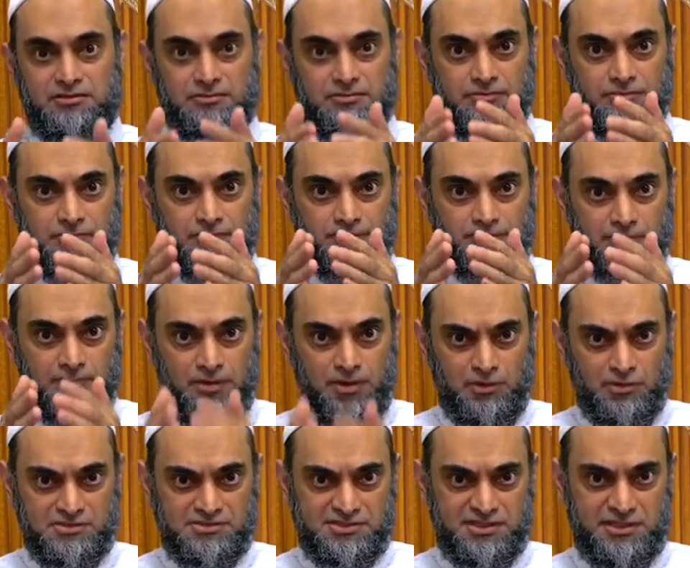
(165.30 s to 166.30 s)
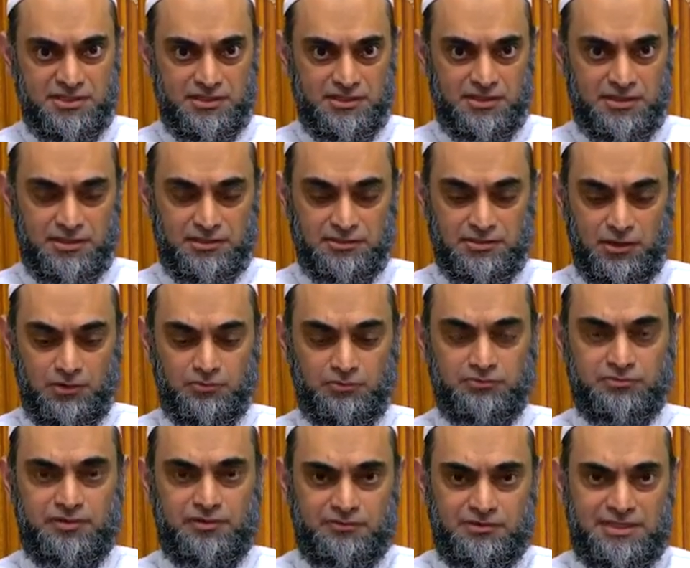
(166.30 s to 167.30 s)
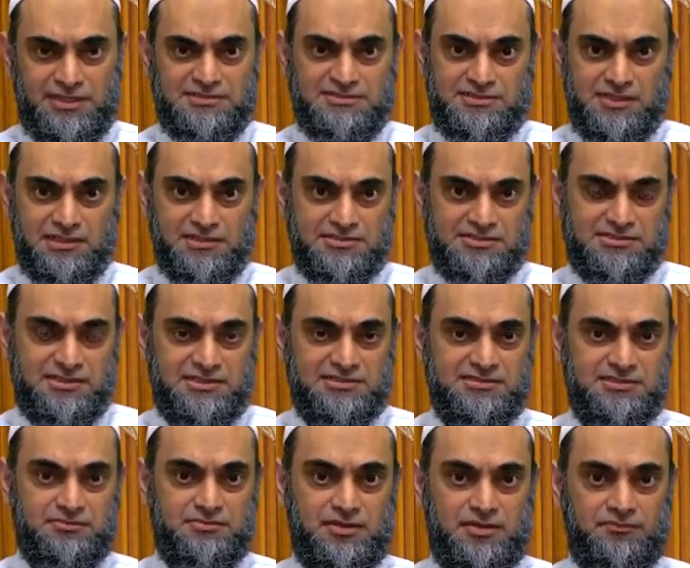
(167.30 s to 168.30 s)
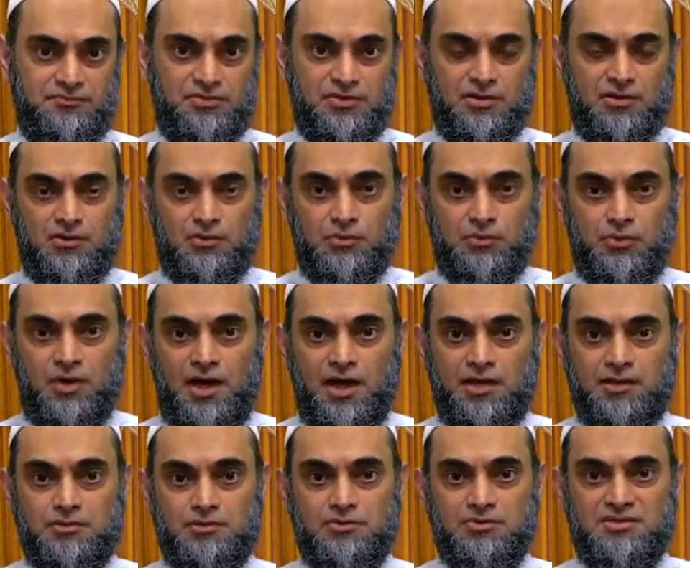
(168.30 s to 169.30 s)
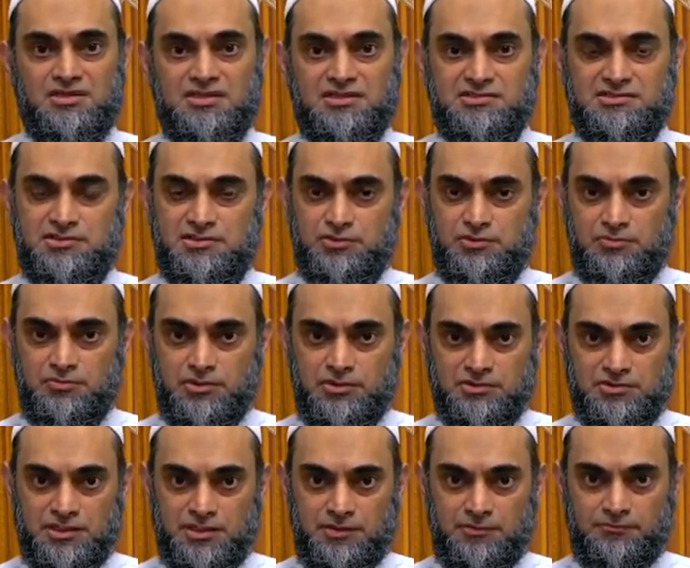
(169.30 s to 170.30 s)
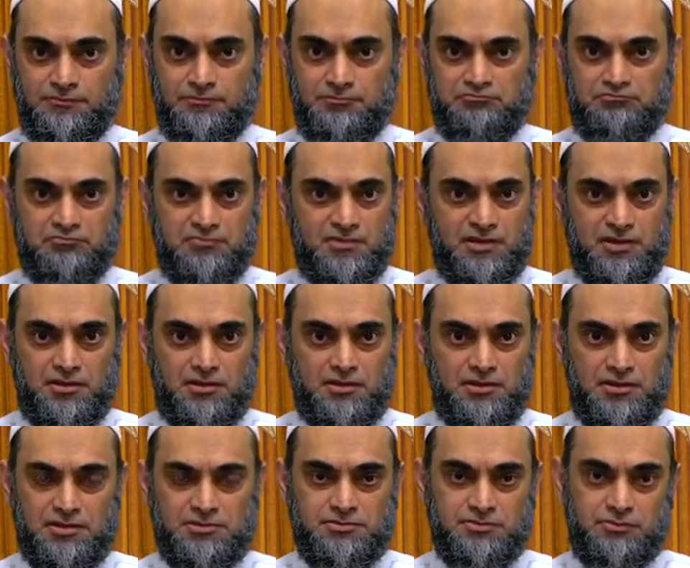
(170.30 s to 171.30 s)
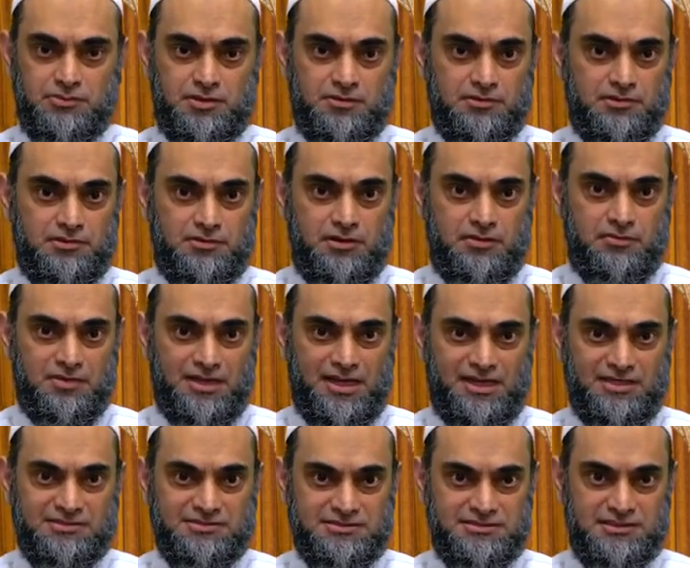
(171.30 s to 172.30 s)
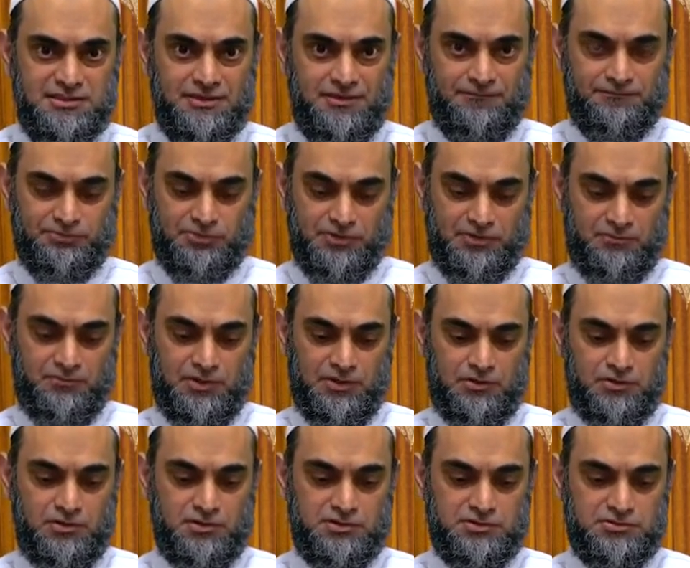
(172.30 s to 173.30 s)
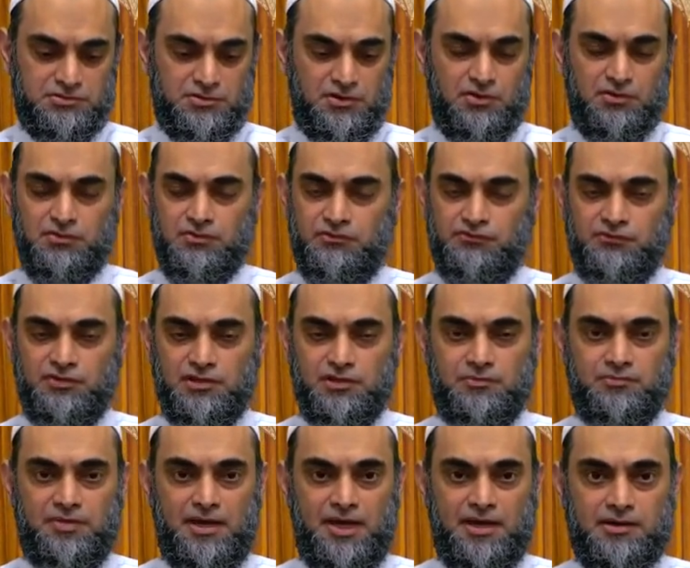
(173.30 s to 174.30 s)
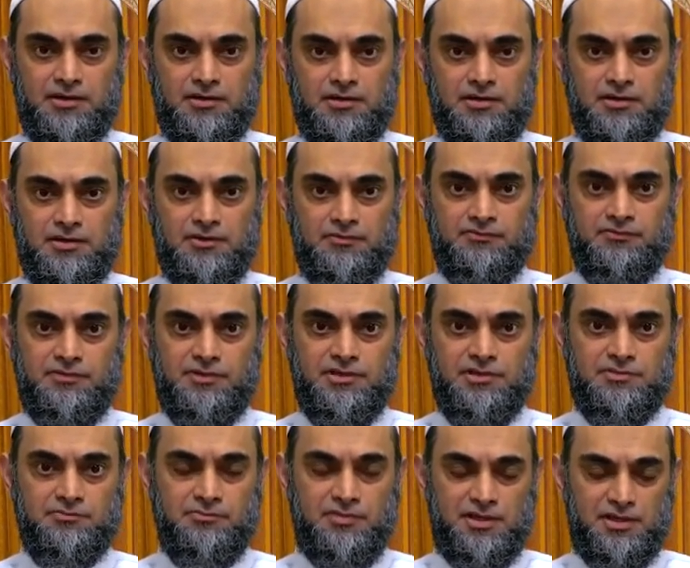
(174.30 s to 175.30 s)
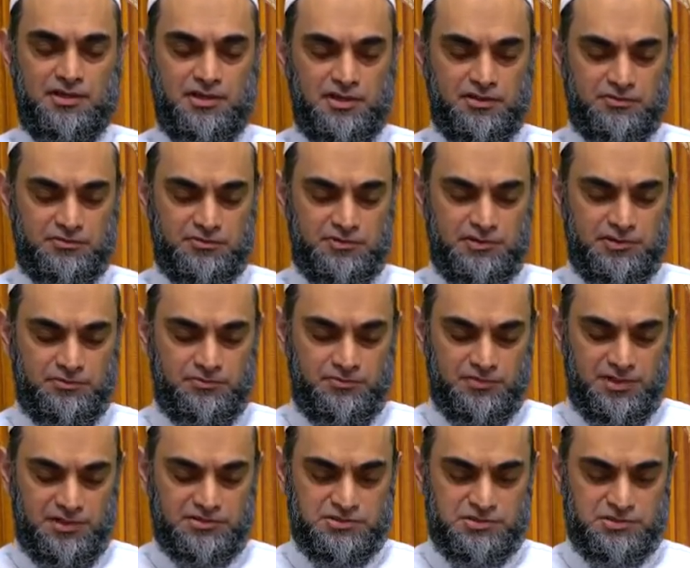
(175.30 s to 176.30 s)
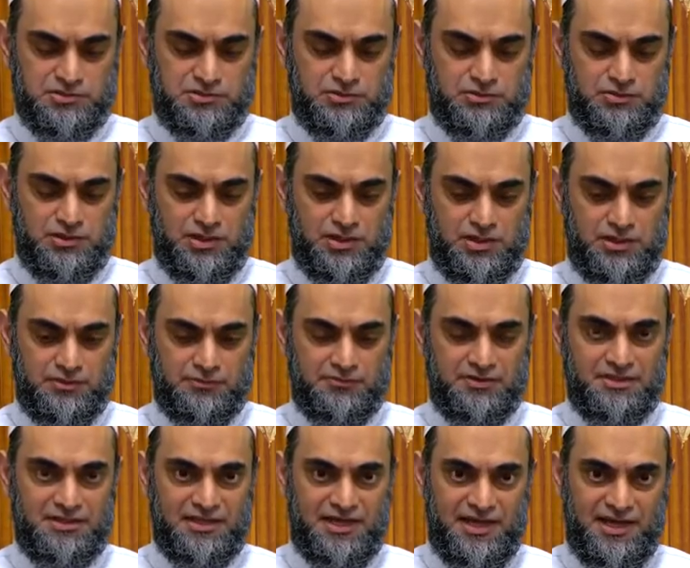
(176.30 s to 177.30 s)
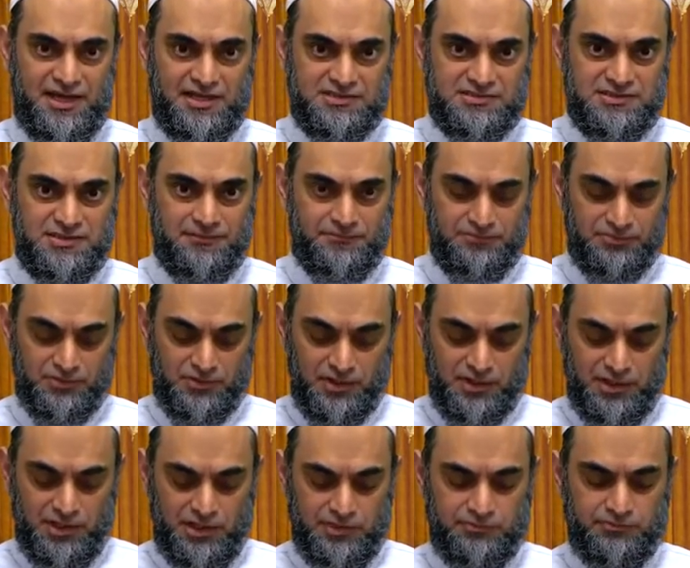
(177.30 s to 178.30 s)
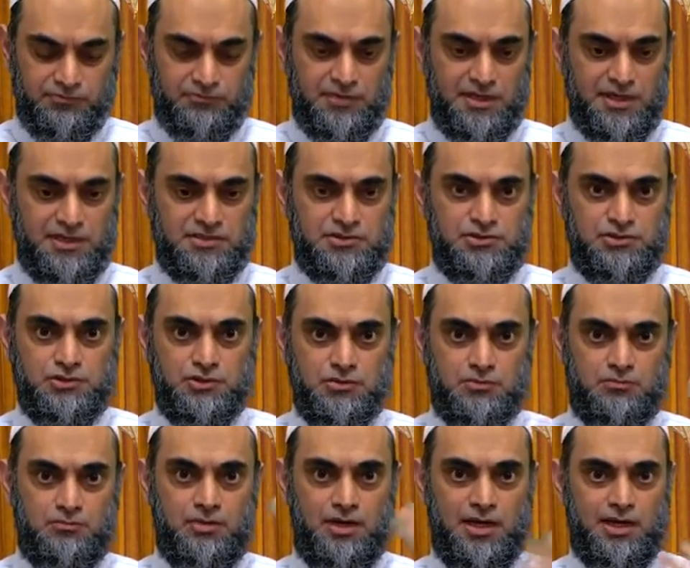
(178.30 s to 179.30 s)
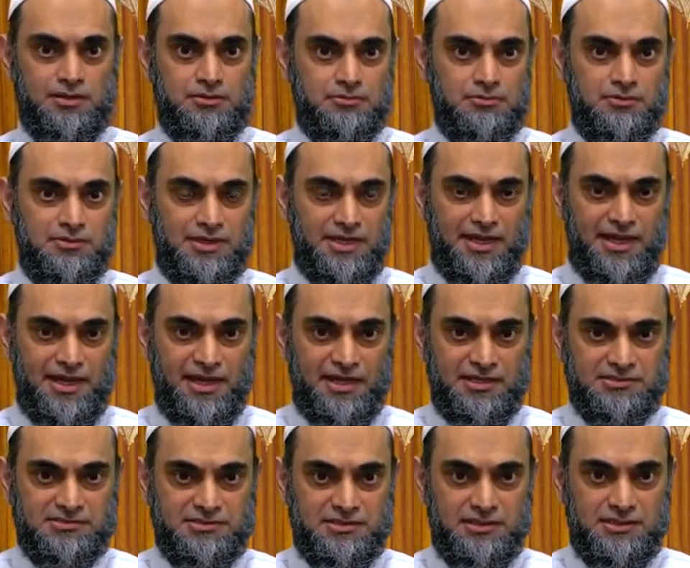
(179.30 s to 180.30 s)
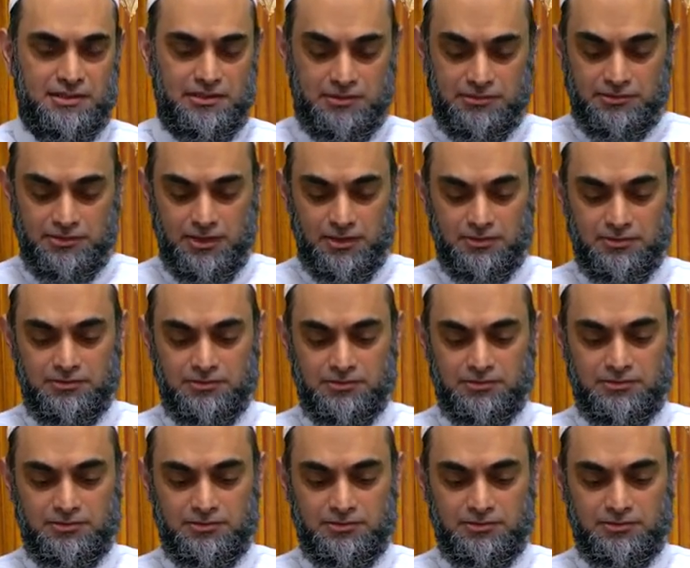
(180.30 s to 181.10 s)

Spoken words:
Music, no, let's understand something. Why do we listen to music? It's very common answer, because you feel better, it makes you relax, it makes your mind relax. Now